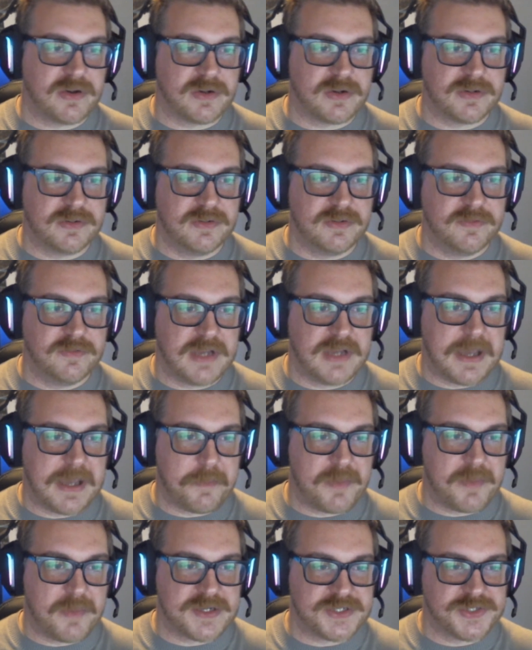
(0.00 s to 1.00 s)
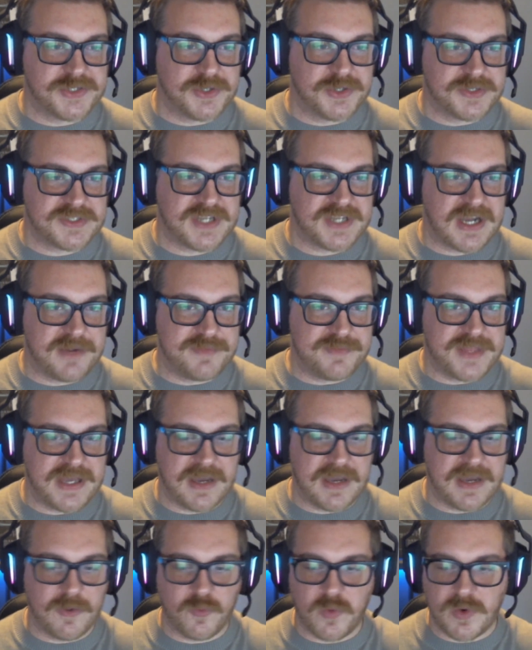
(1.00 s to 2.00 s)
on at my short time
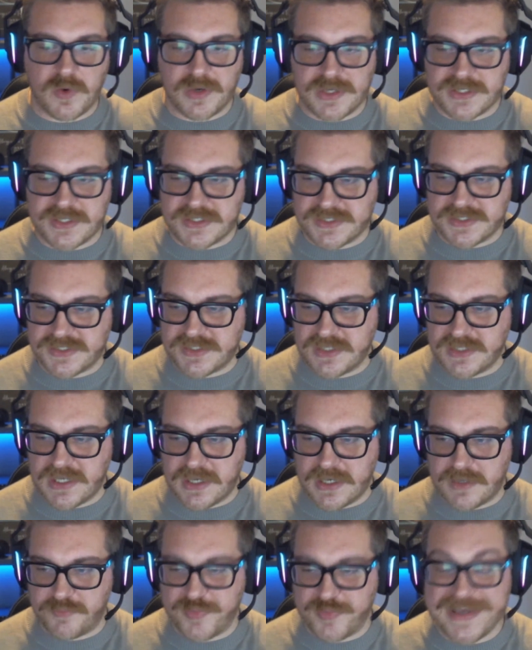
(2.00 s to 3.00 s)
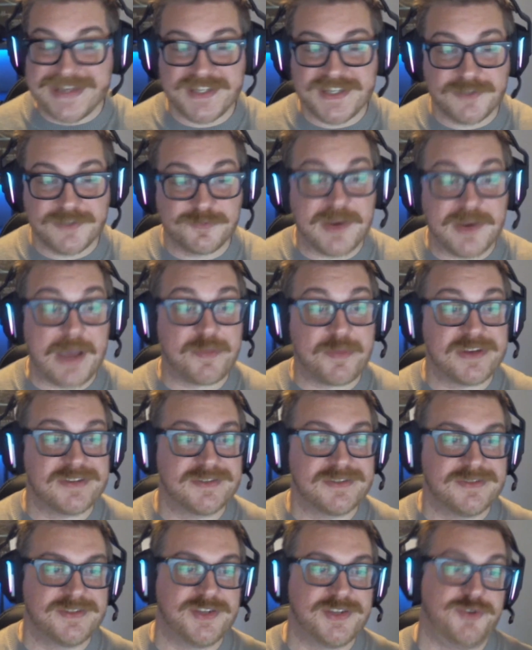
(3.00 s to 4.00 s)
there was Peter
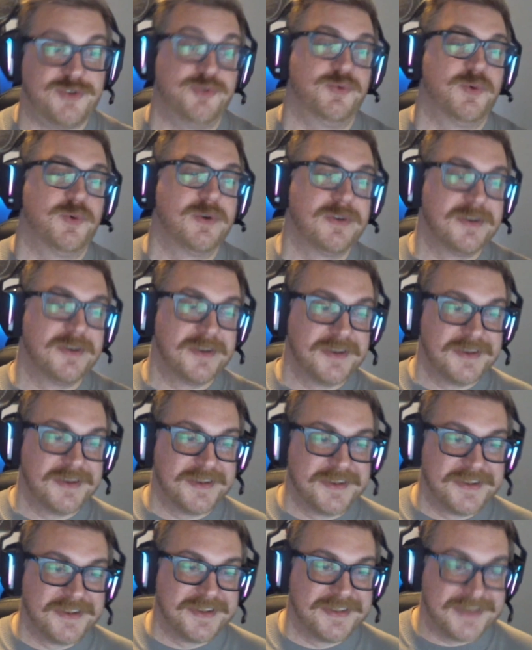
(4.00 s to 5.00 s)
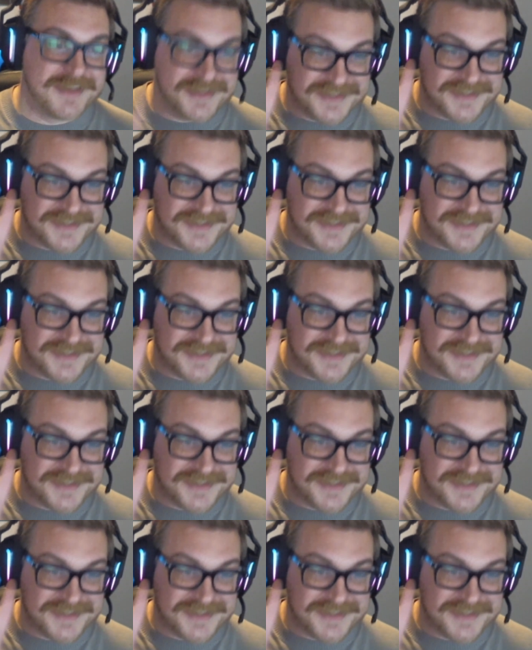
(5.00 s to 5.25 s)
Rabbit 2, the